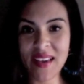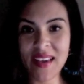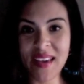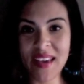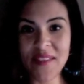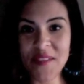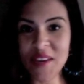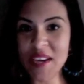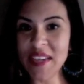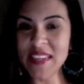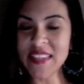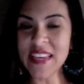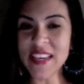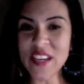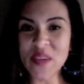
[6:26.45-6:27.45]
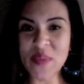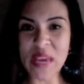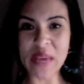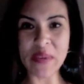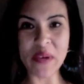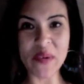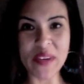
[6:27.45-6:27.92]
if you're gonna take your
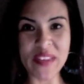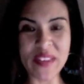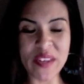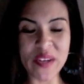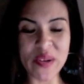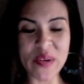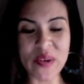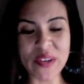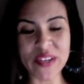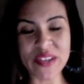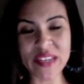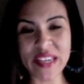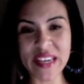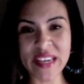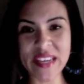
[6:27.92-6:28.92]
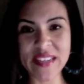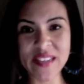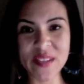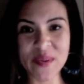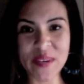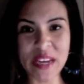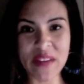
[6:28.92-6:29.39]
baby with you or your
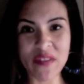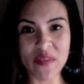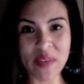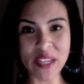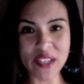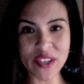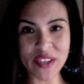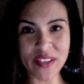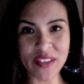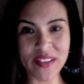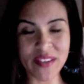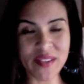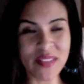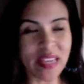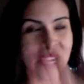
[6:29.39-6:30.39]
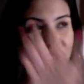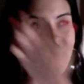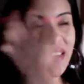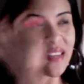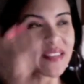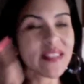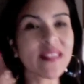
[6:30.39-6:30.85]
kids or whatever, make sure you take
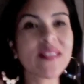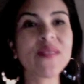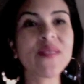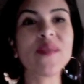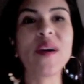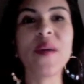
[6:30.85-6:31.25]
things to